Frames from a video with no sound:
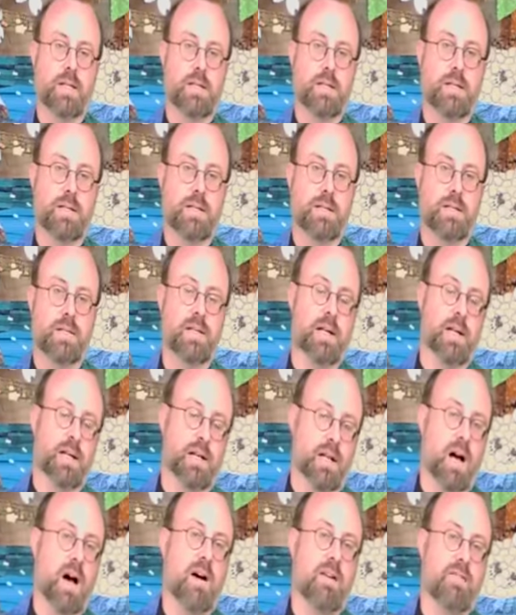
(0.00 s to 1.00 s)

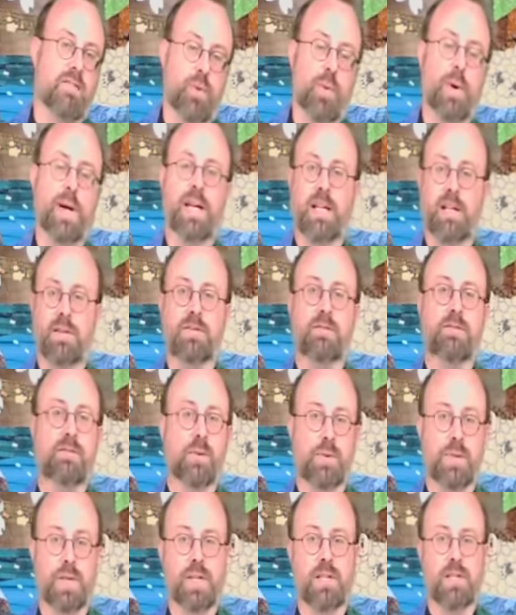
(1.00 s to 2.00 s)
Still, halfway
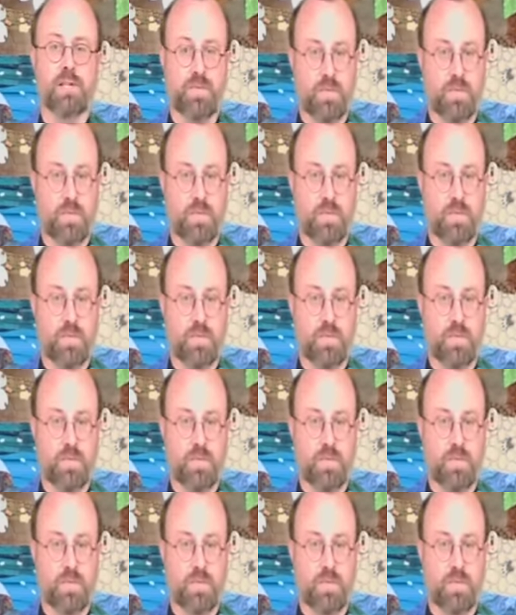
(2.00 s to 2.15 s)
through this